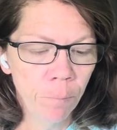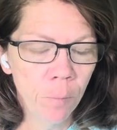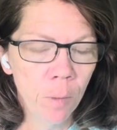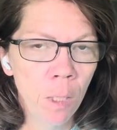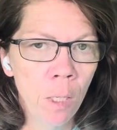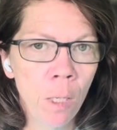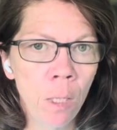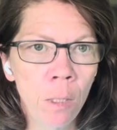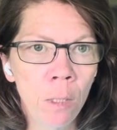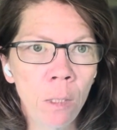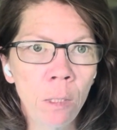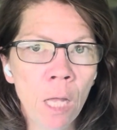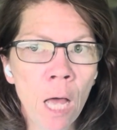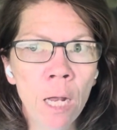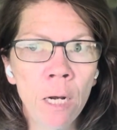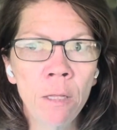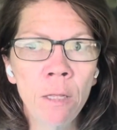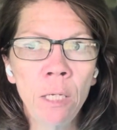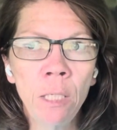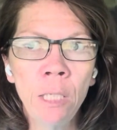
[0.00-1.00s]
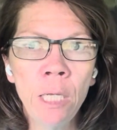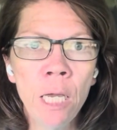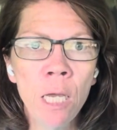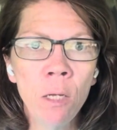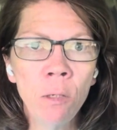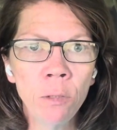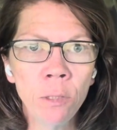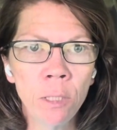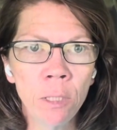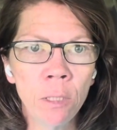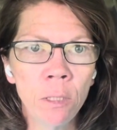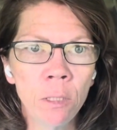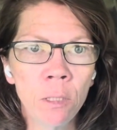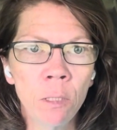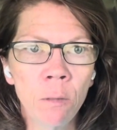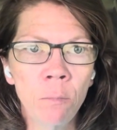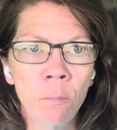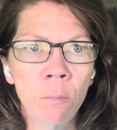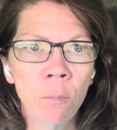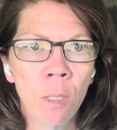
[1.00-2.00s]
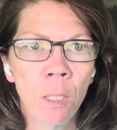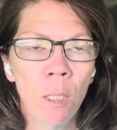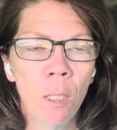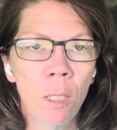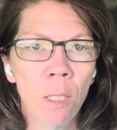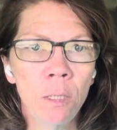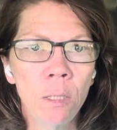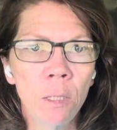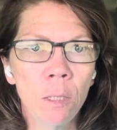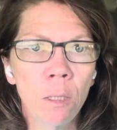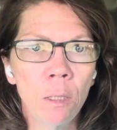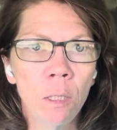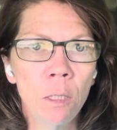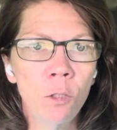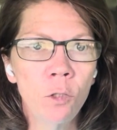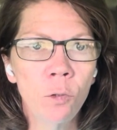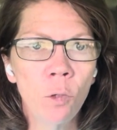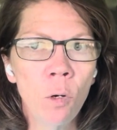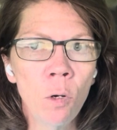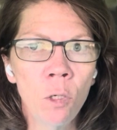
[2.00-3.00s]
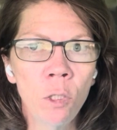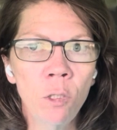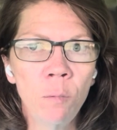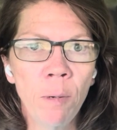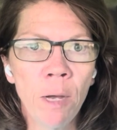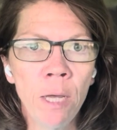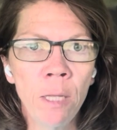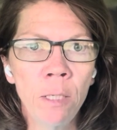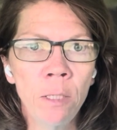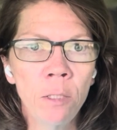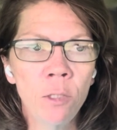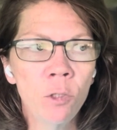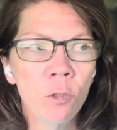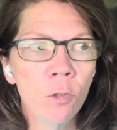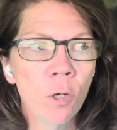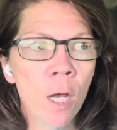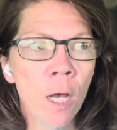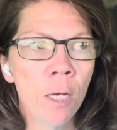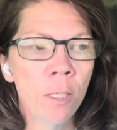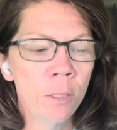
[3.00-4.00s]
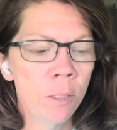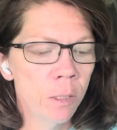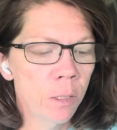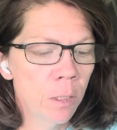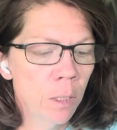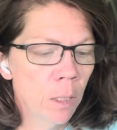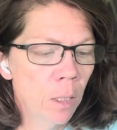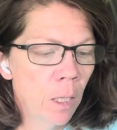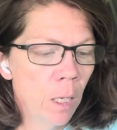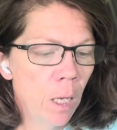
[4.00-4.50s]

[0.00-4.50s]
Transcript: A lot of the legal system is controlled by these trusts,